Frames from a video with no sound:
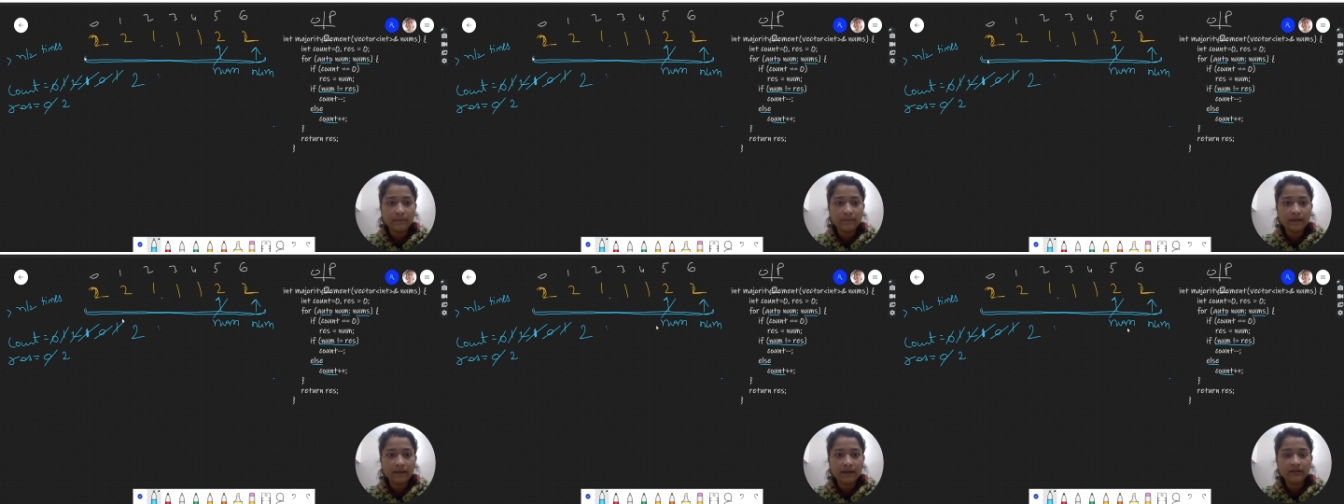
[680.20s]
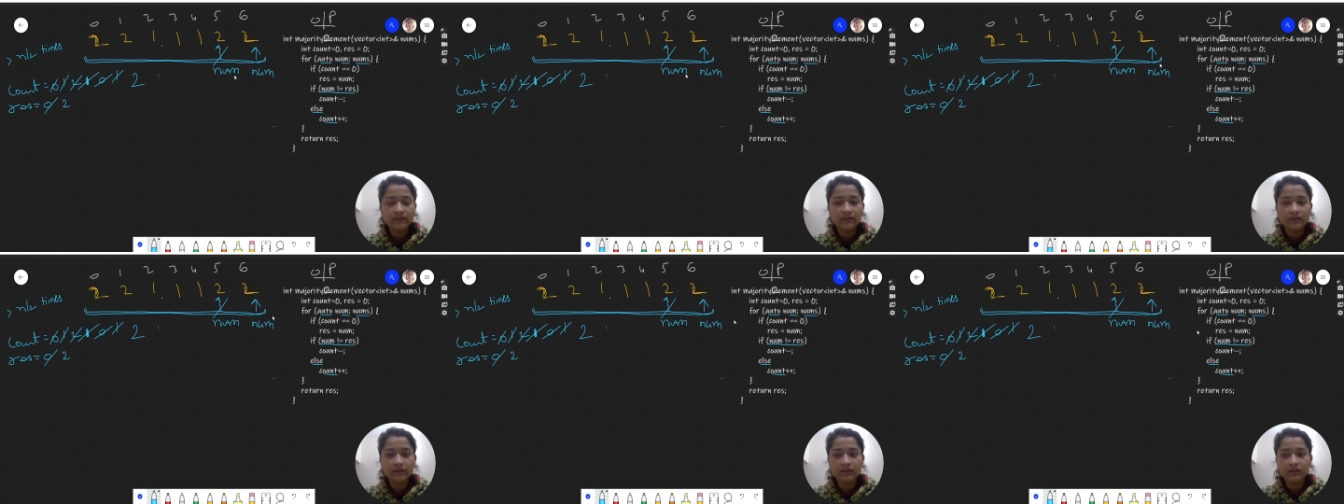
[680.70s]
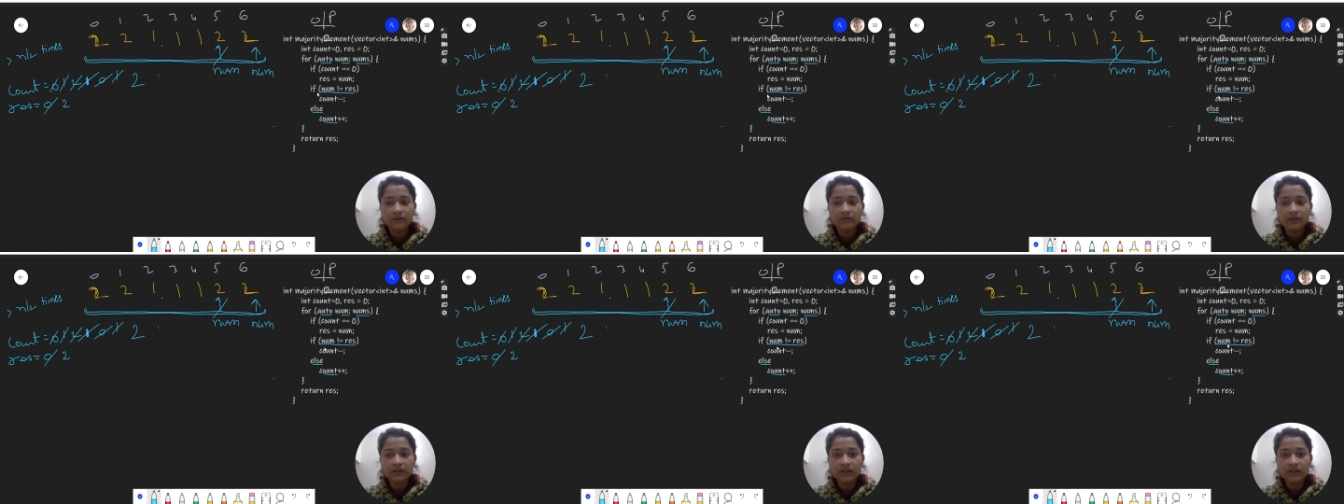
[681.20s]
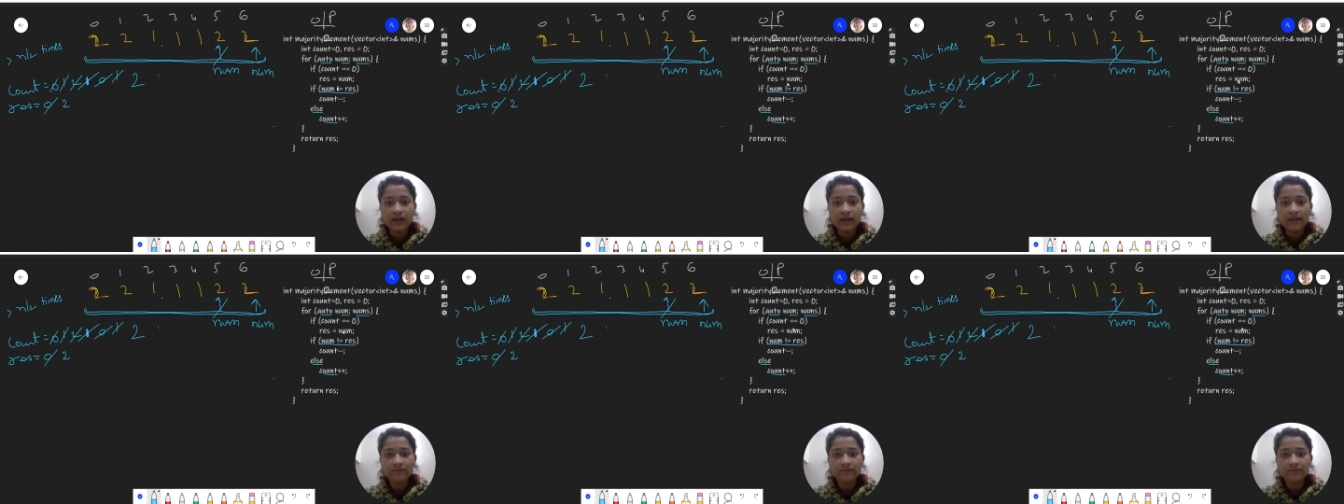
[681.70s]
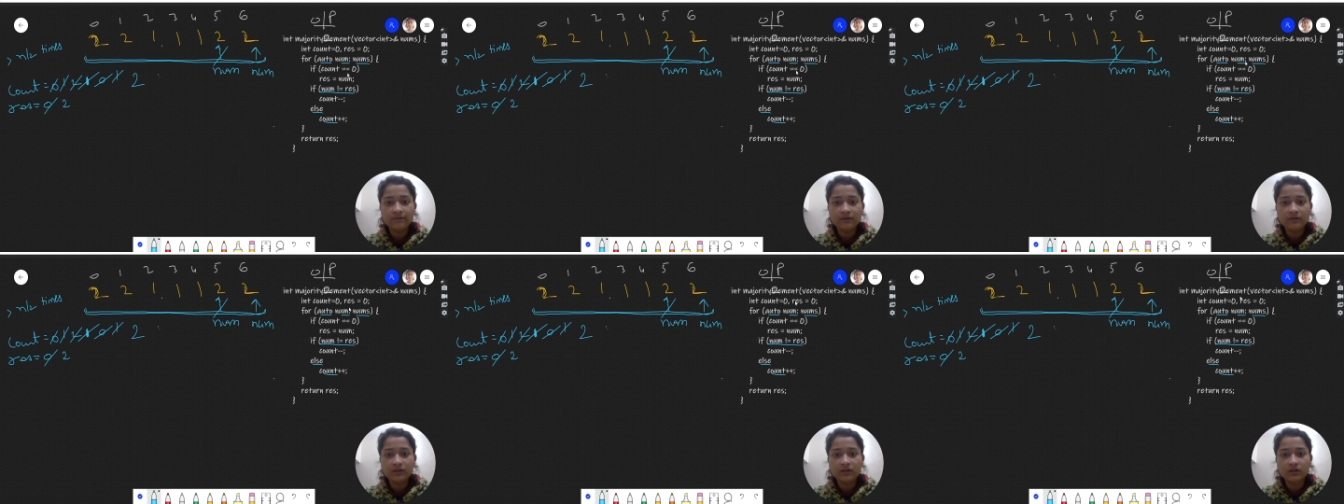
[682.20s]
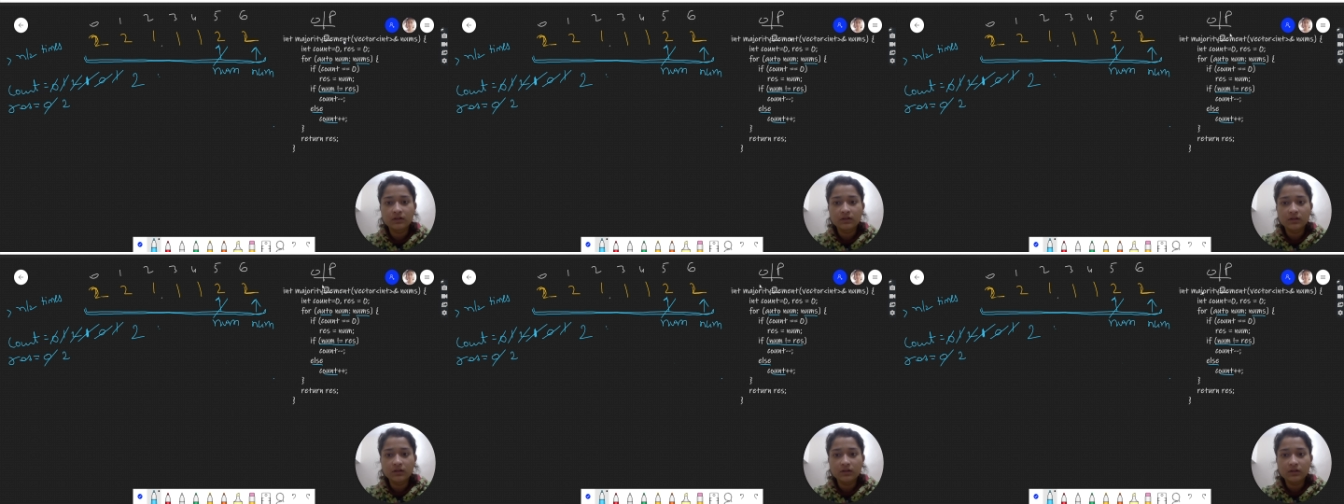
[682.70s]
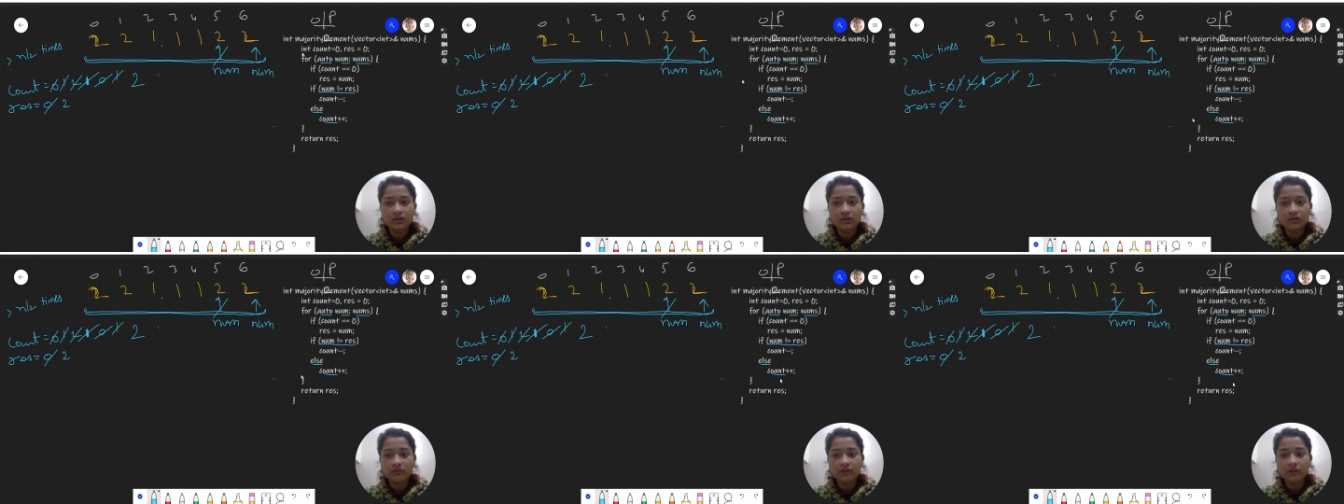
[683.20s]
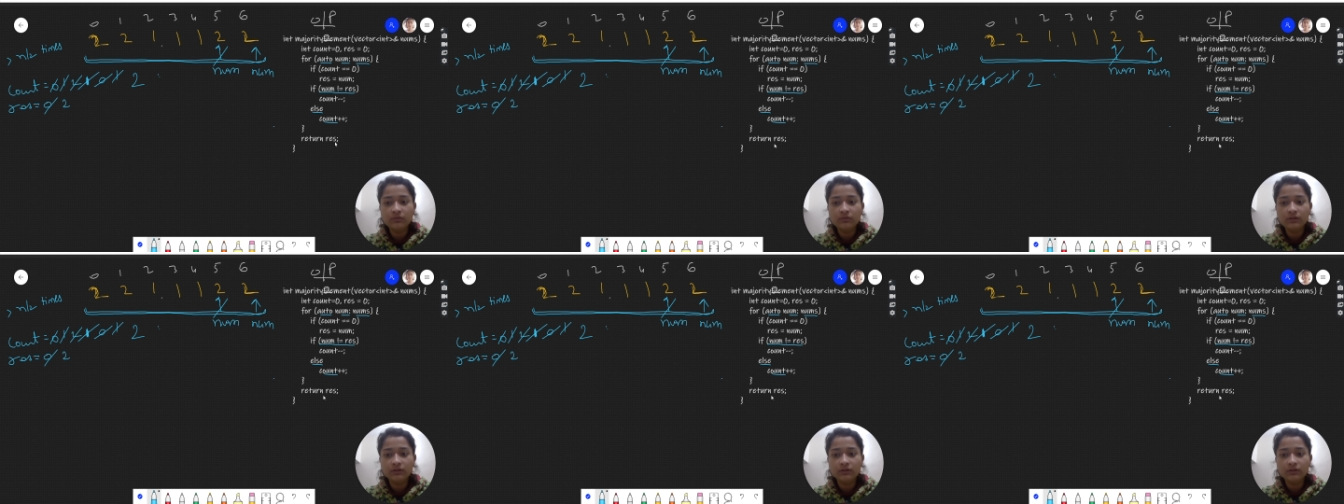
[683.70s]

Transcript: And we have found,